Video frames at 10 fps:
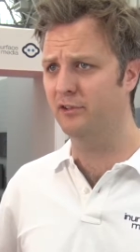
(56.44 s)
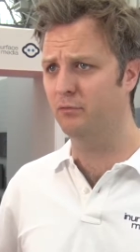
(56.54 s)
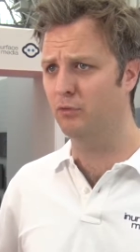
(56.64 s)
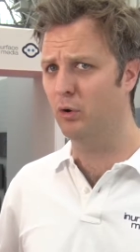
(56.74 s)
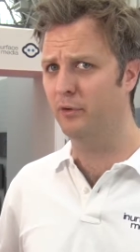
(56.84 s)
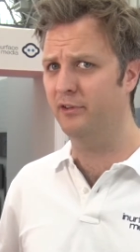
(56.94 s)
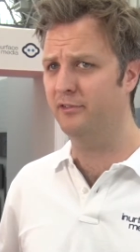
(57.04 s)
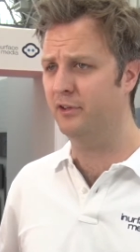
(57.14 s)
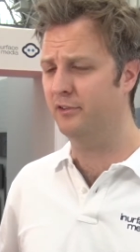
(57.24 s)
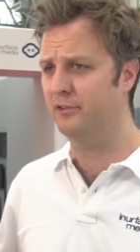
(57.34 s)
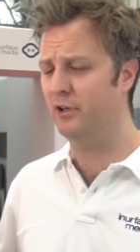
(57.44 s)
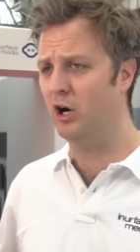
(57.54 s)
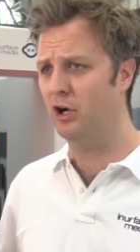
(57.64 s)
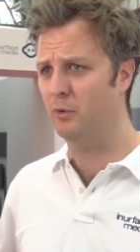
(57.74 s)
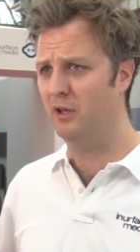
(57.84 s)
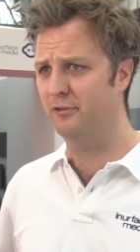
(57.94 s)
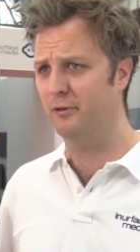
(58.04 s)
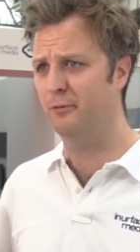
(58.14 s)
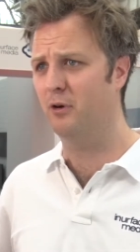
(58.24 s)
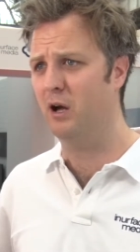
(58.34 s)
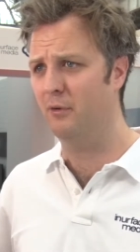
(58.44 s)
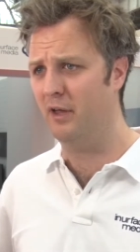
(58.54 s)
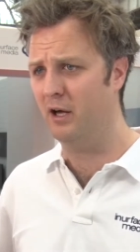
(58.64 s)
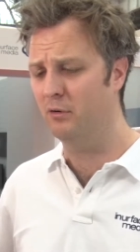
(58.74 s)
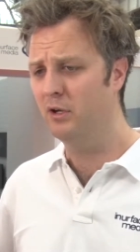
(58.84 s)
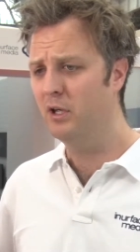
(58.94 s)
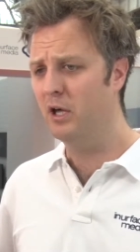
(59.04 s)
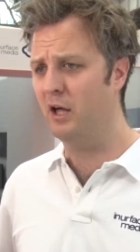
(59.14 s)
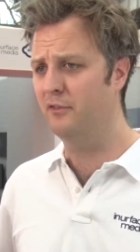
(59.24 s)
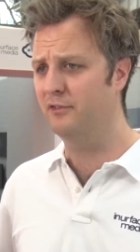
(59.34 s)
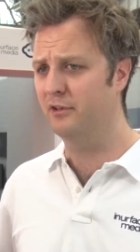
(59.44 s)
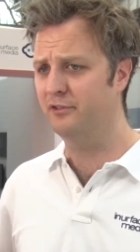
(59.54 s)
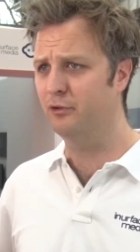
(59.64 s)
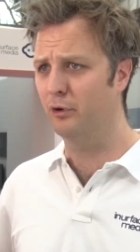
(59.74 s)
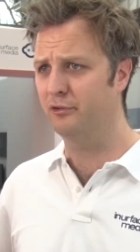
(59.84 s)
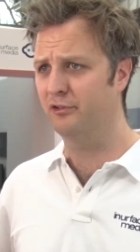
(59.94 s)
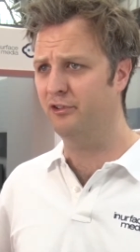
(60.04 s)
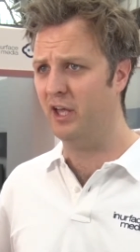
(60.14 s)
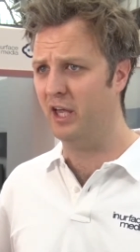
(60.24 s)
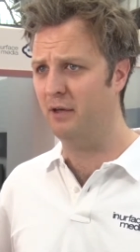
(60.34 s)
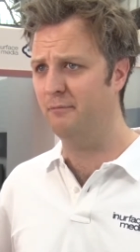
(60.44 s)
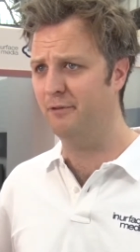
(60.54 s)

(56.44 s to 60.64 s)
to roll this, this hardware and software out now and it's not just seeing it in